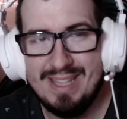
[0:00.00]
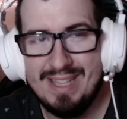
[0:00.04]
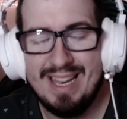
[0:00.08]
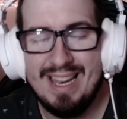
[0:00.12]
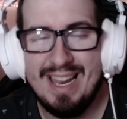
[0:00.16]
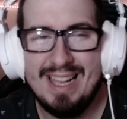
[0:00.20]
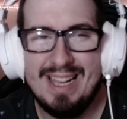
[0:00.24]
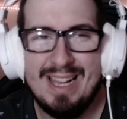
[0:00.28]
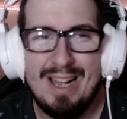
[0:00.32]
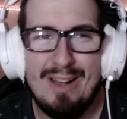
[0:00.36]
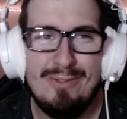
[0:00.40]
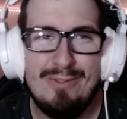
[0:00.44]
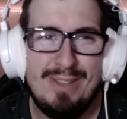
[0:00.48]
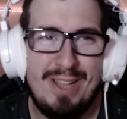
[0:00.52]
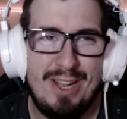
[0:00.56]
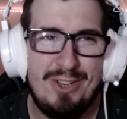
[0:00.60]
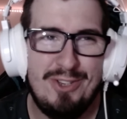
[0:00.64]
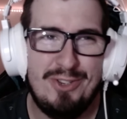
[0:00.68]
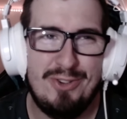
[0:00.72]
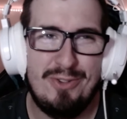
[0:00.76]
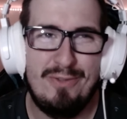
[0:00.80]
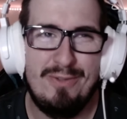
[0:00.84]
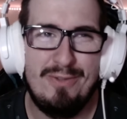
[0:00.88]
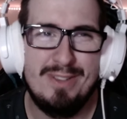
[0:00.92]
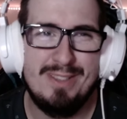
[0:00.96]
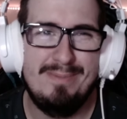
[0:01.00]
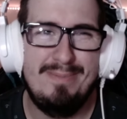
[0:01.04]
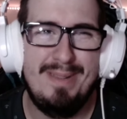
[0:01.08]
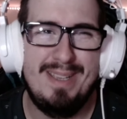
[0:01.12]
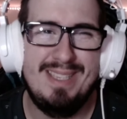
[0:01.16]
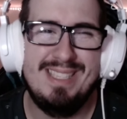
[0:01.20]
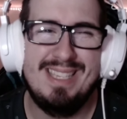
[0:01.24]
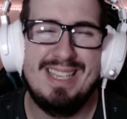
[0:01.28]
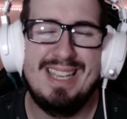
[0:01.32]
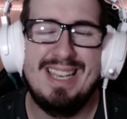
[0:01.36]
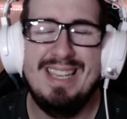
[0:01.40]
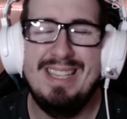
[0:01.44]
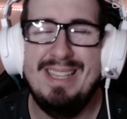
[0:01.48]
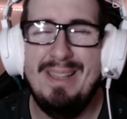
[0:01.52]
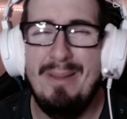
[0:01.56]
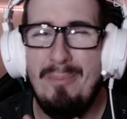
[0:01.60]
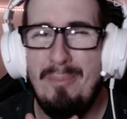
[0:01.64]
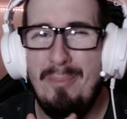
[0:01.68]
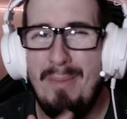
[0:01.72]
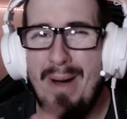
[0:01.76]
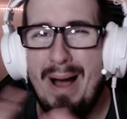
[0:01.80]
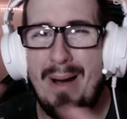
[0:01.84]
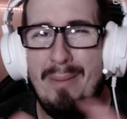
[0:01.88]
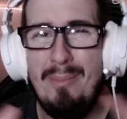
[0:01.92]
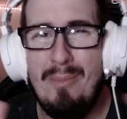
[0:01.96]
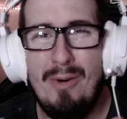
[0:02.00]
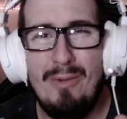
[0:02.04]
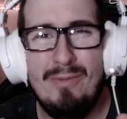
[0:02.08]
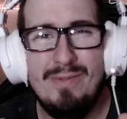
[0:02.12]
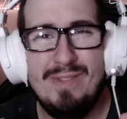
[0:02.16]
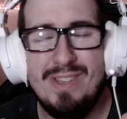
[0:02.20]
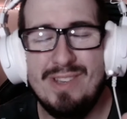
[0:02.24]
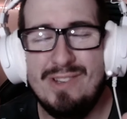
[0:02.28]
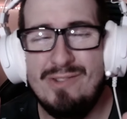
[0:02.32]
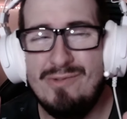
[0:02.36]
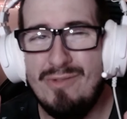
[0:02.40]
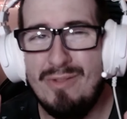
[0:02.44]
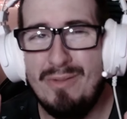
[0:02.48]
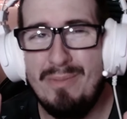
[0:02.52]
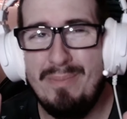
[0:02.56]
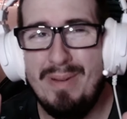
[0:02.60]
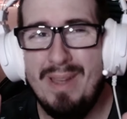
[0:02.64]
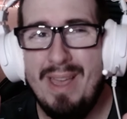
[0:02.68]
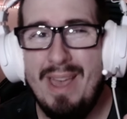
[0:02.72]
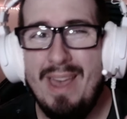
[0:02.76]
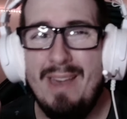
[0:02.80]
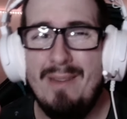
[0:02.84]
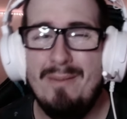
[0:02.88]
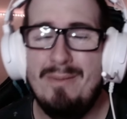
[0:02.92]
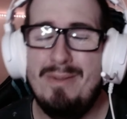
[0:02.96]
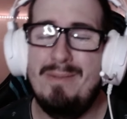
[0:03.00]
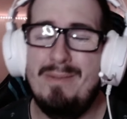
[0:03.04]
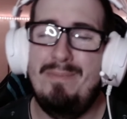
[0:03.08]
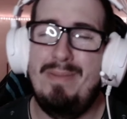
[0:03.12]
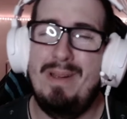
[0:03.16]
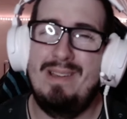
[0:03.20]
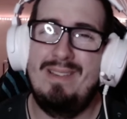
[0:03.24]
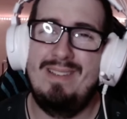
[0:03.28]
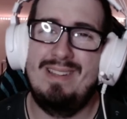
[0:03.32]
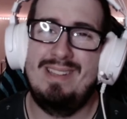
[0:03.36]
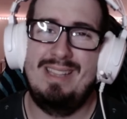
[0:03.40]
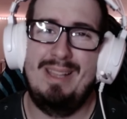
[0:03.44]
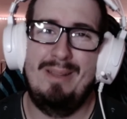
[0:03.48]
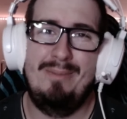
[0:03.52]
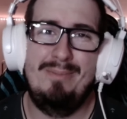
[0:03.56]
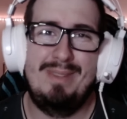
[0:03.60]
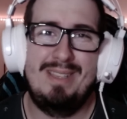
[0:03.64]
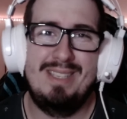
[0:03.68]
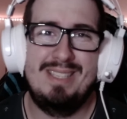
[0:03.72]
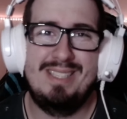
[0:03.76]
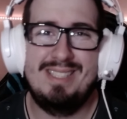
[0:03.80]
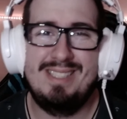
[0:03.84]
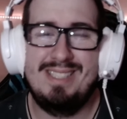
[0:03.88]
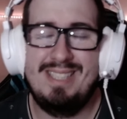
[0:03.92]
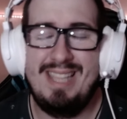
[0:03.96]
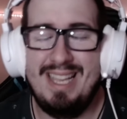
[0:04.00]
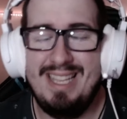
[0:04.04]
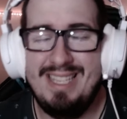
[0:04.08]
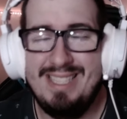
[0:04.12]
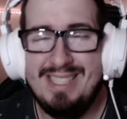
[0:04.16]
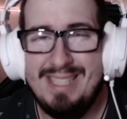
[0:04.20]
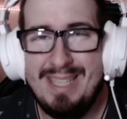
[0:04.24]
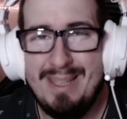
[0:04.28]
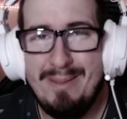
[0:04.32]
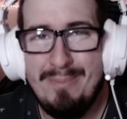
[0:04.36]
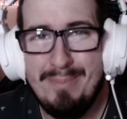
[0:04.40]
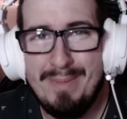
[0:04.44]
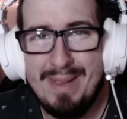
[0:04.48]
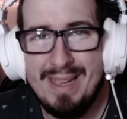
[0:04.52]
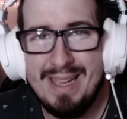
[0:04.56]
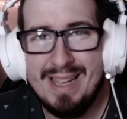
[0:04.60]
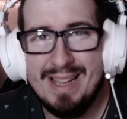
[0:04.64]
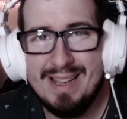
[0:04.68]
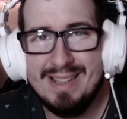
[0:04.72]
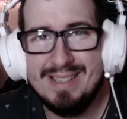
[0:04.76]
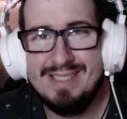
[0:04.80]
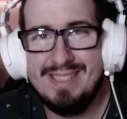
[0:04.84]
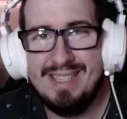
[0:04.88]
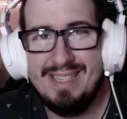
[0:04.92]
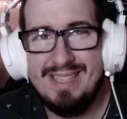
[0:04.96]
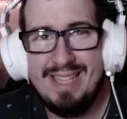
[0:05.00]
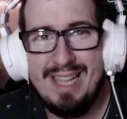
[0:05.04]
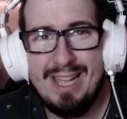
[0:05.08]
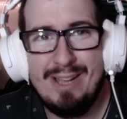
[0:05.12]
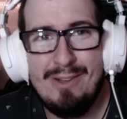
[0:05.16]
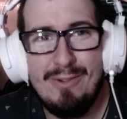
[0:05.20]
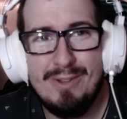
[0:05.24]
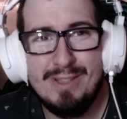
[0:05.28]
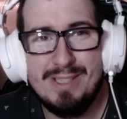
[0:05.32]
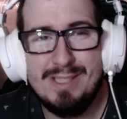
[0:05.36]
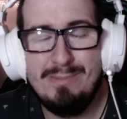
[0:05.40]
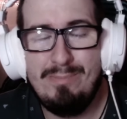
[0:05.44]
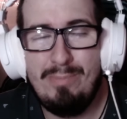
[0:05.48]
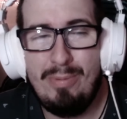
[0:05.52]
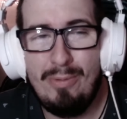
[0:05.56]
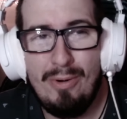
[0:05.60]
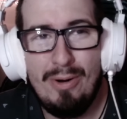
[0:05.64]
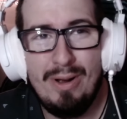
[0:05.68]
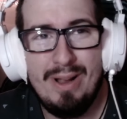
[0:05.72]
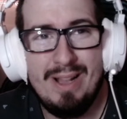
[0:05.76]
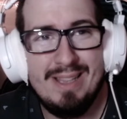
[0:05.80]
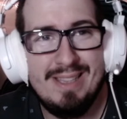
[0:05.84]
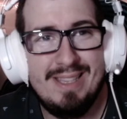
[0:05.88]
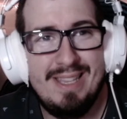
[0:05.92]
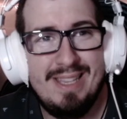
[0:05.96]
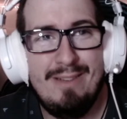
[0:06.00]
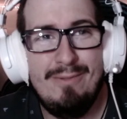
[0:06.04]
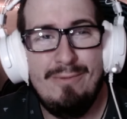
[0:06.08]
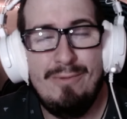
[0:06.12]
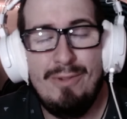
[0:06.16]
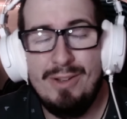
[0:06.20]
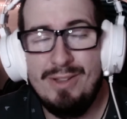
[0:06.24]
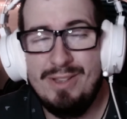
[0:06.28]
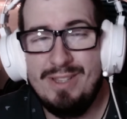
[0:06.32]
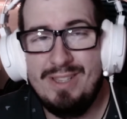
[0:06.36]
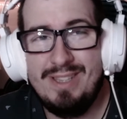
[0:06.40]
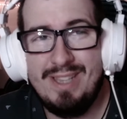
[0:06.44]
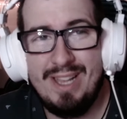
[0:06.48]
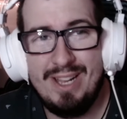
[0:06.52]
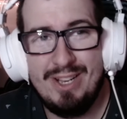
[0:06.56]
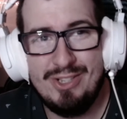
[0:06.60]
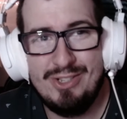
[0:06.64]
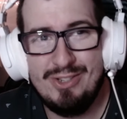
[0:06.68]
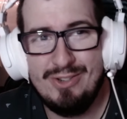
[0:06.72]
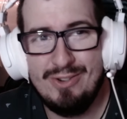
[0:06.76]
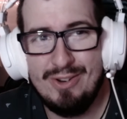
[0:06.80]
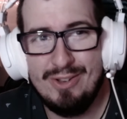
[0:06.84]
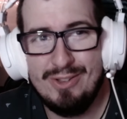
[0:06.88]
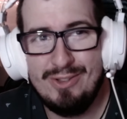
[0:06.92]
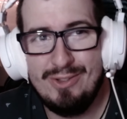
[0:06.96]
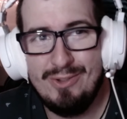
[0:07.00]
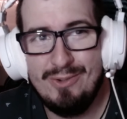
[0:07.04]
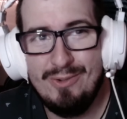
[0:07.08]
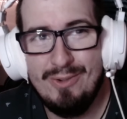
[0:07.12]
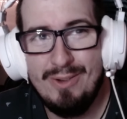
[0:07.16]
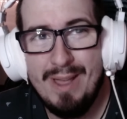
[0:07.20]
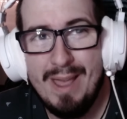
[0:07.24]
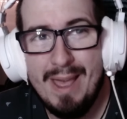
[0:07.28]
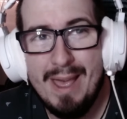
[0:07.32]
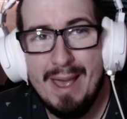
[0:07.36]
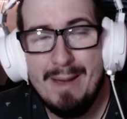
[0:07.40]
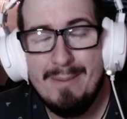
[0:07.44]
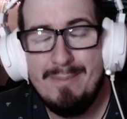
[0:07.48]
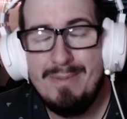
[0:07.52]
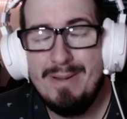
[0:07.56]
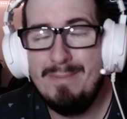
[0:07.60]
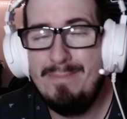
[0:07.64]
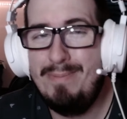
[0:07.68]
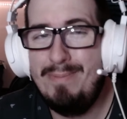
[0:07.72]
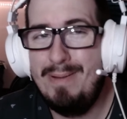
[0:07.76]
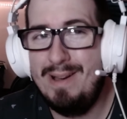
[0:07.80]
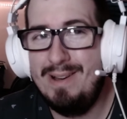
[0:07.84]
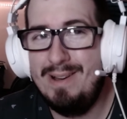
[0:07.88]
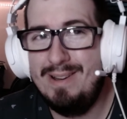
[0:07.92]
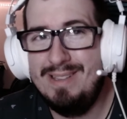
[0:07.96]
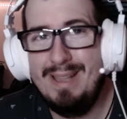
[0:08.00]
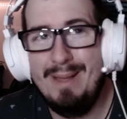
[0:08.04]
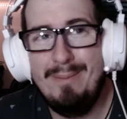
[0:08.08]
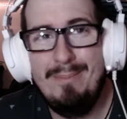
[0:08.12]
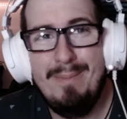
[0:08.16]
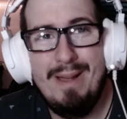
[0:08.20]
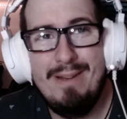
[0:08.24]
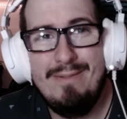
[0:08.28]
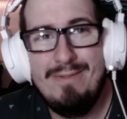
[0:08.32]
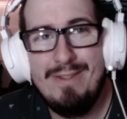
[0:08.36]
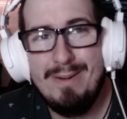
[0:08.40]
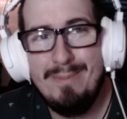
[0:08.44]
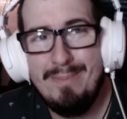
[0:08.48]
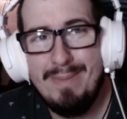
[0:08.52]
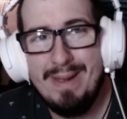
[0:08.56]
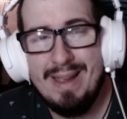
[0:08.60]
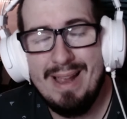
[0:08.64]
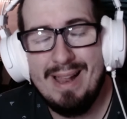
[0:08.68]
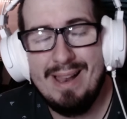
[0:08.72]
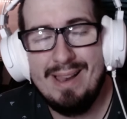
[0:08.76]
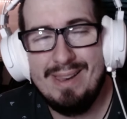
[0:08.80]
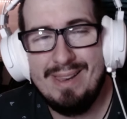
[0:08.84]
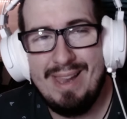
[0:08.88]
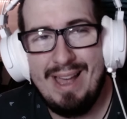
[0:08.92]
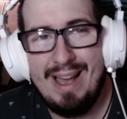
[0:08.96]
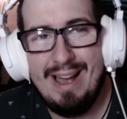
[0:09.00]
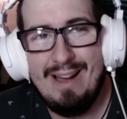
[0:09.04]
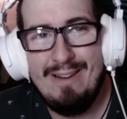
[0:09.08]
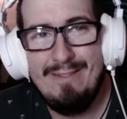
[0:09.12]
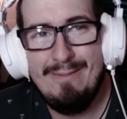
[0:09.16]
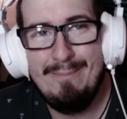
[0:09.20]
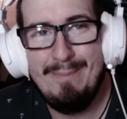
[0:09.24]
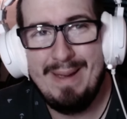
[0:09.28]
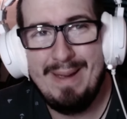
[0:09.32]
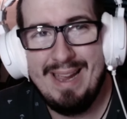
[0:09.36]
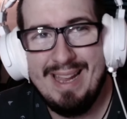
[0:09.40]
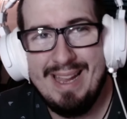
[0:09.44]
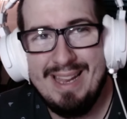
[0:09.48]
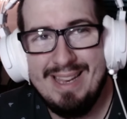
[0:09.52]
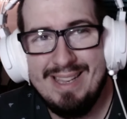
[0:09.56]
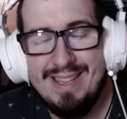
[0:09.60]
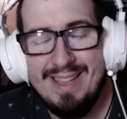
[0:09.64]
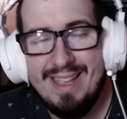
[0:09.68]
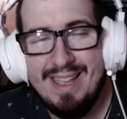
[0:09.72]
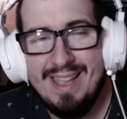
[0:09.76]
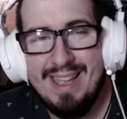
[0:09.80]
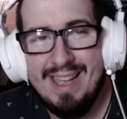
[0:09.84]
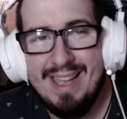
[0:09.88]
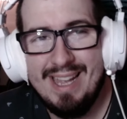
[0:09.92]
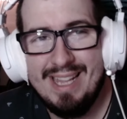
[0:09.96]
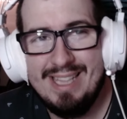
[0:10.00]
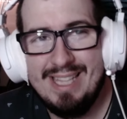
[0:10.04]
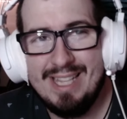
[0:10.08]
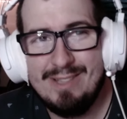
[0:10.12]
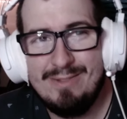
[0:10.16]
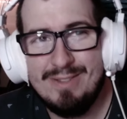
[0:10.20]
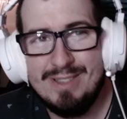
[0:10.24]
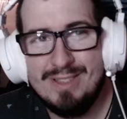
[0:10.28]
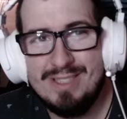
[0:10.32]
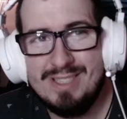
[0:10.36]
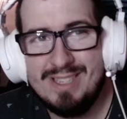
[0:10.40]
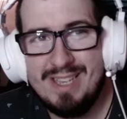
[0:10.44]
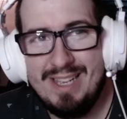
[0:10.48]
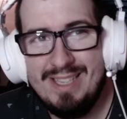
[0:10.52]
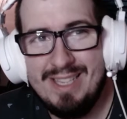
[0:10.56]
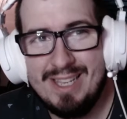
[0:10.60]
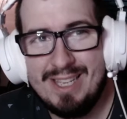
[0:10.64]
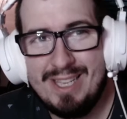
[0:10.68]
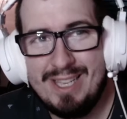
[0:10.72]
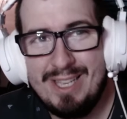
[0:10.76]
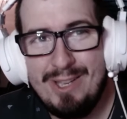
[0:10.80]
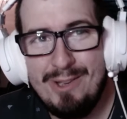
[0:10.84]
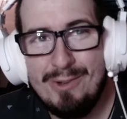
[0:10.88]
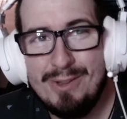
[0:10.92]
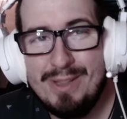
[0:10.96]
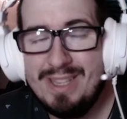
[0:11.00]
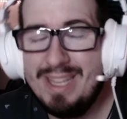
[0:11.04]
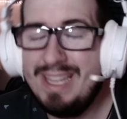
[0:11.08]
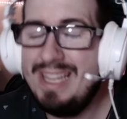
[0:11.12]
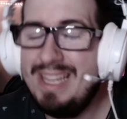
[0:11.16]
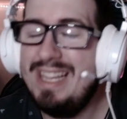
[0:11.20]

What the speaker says: I like how Tanjiro was basically the mom of the group, preparing them these tasty meals, and they got spoiled. They want Tanjiro to prepare them every meal now, man. That was kind of cute.